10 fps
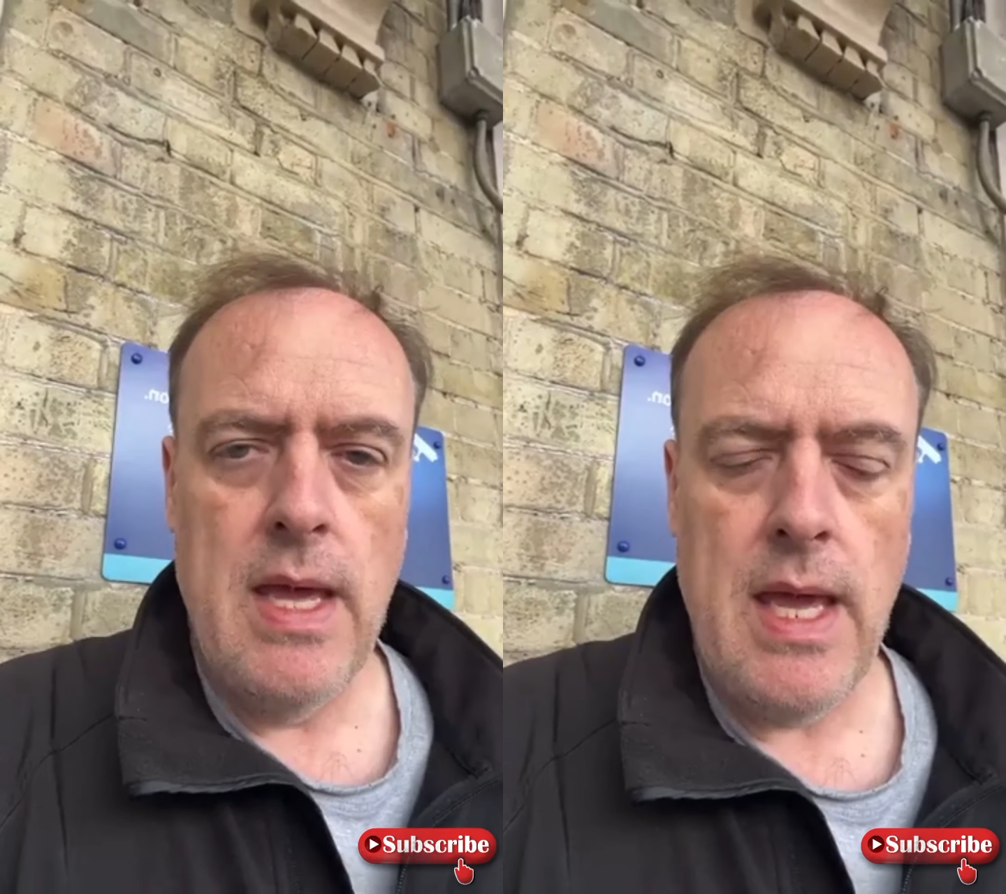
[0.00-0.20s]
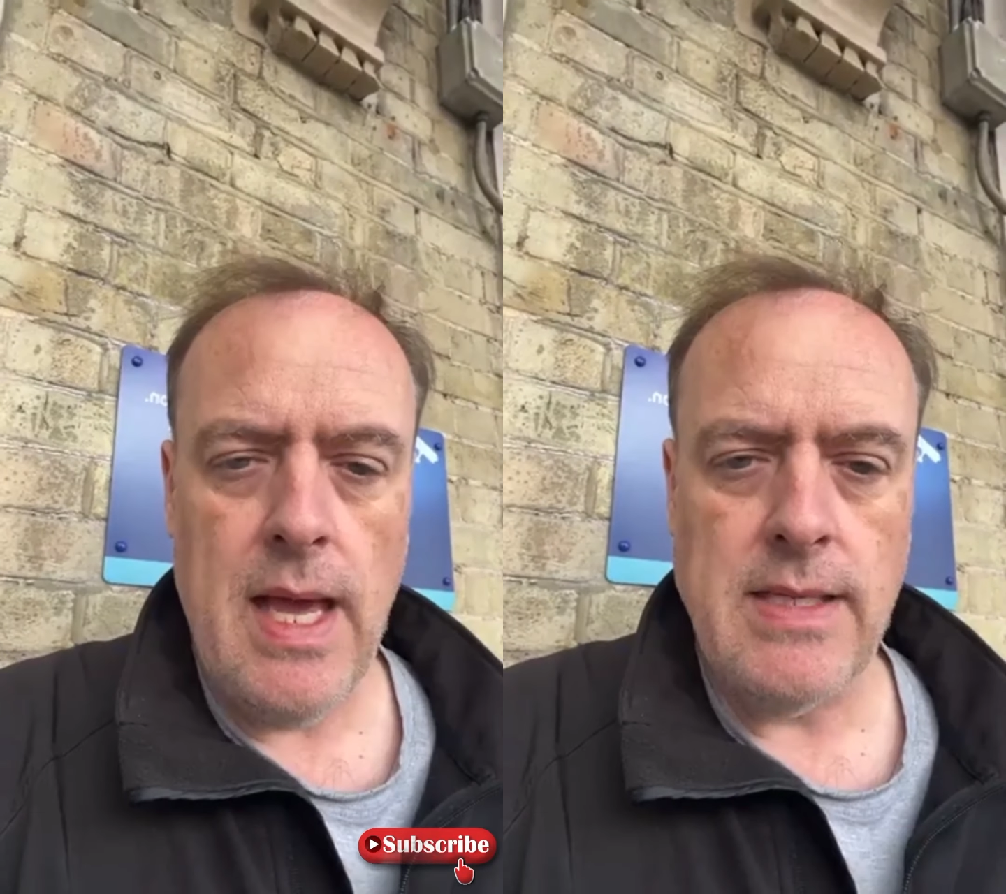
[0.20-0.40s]

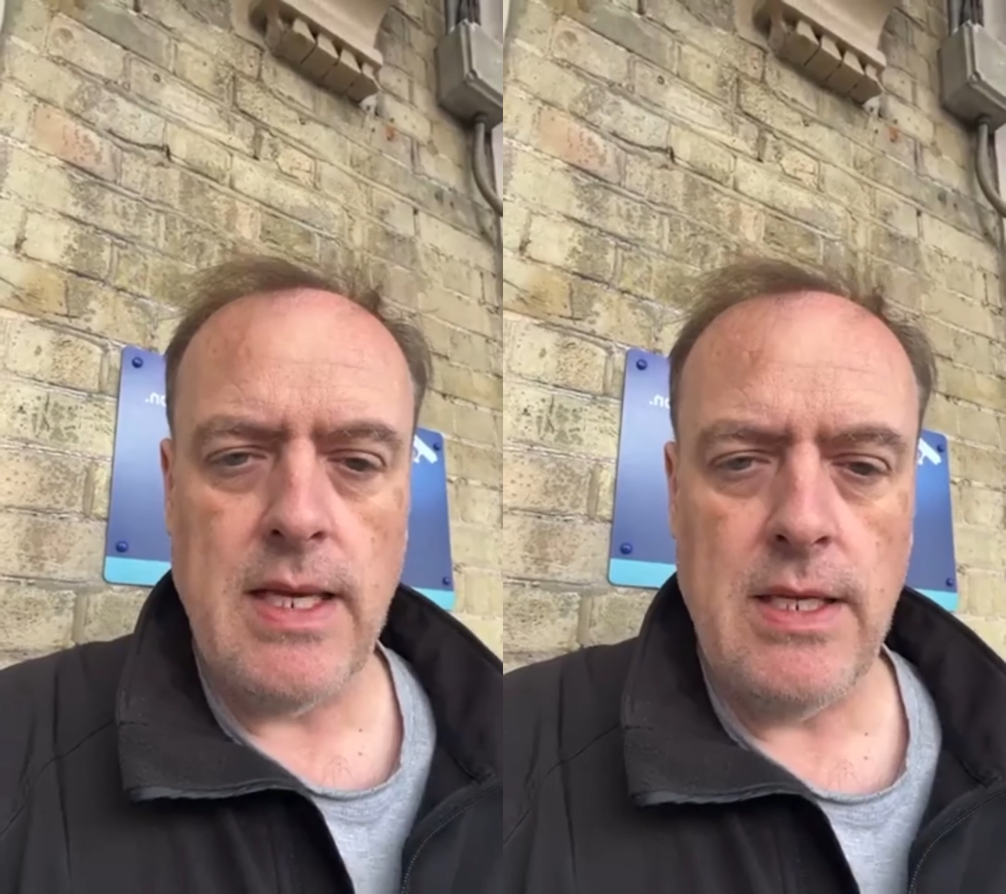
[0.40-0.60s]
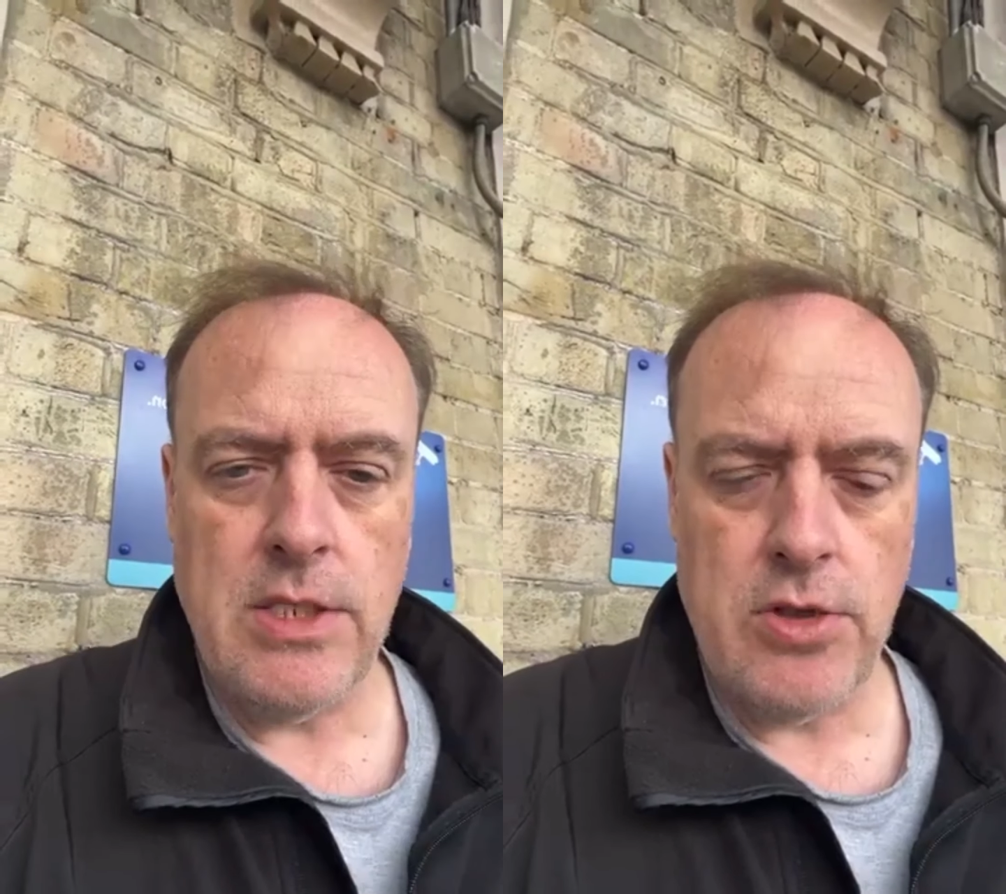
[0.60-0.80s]
He has
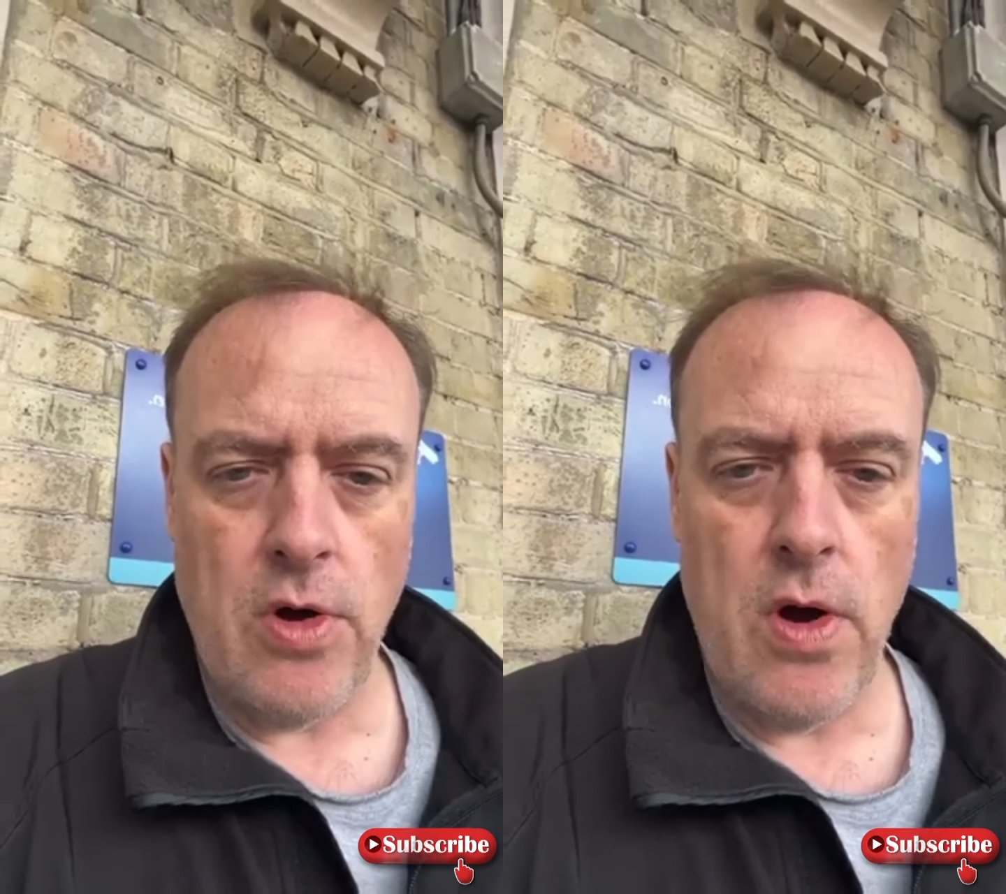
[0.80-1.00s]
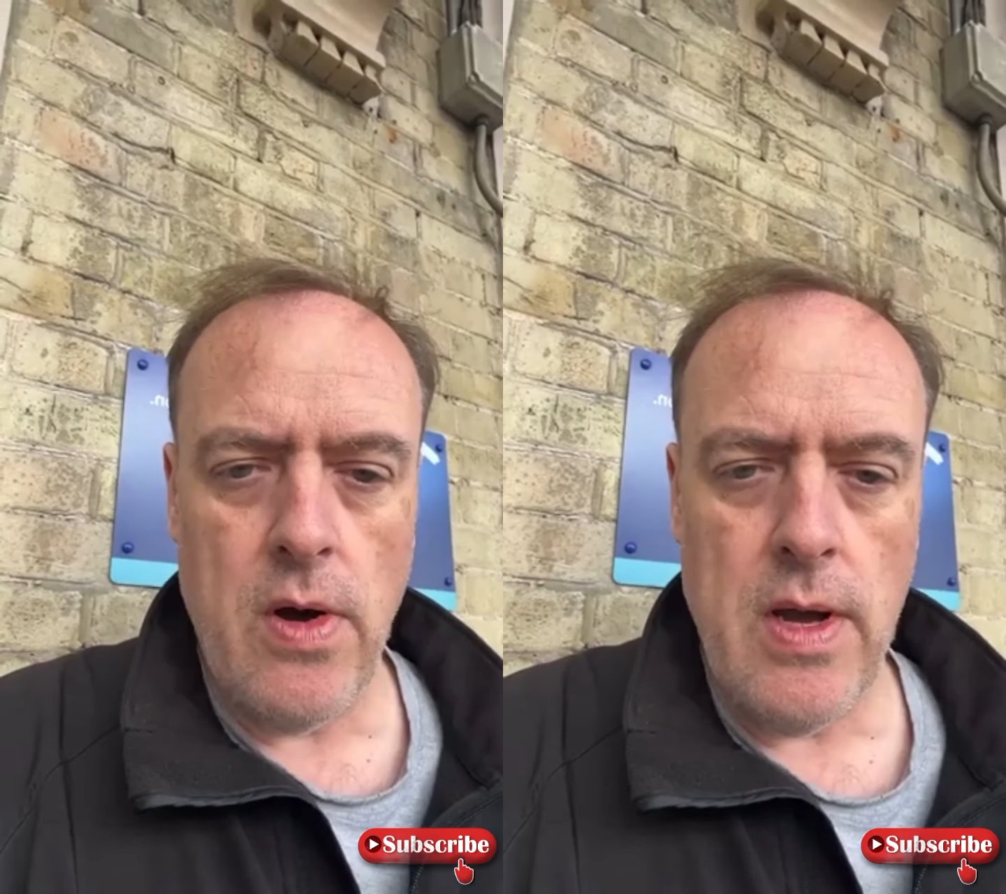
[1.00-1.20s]
a
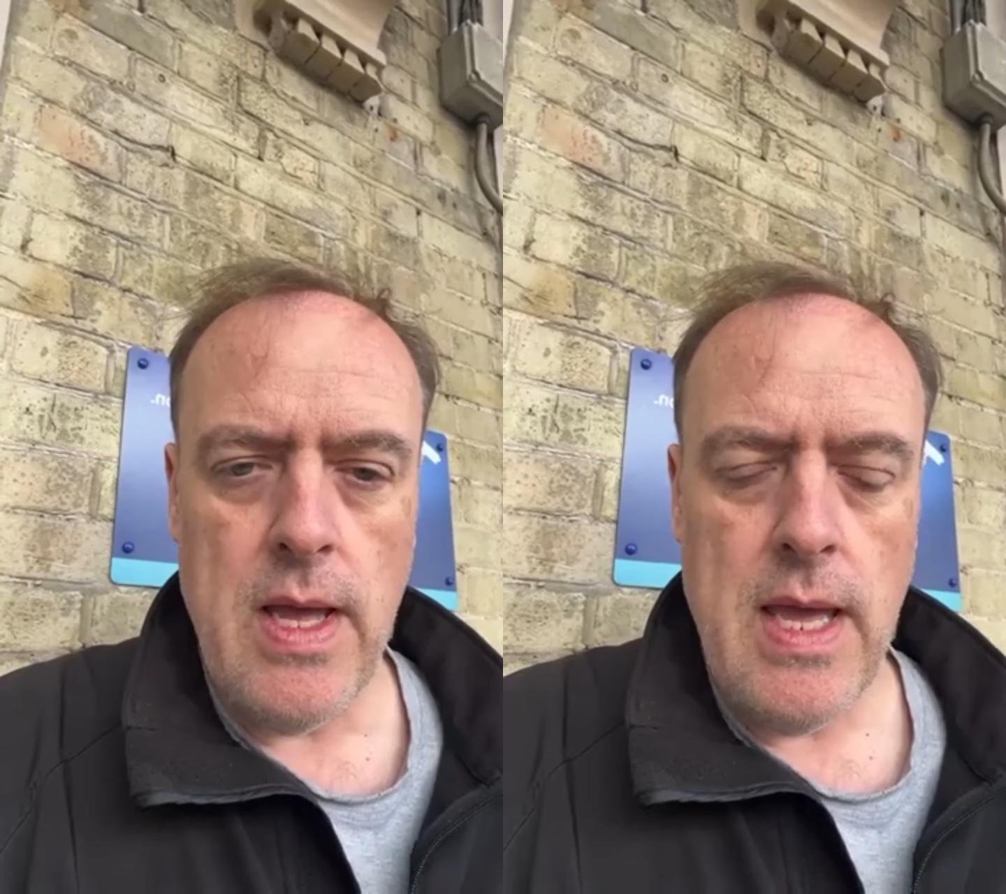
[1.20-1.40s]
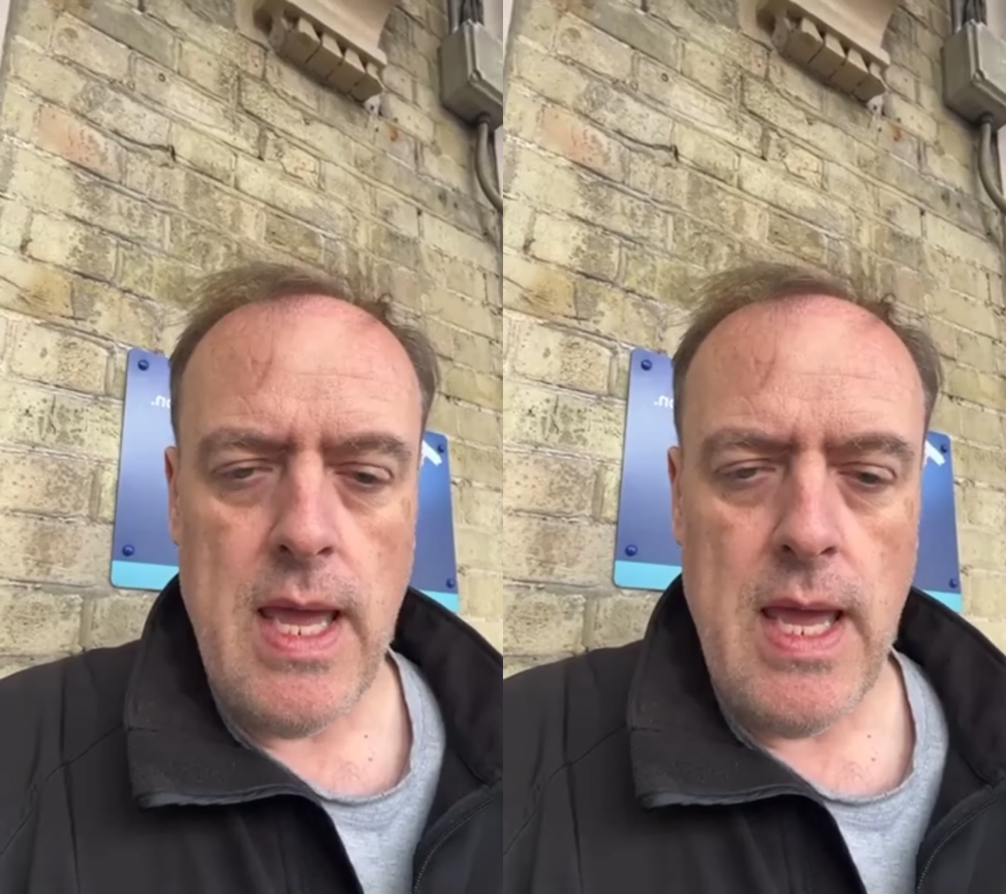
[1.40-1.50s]
strong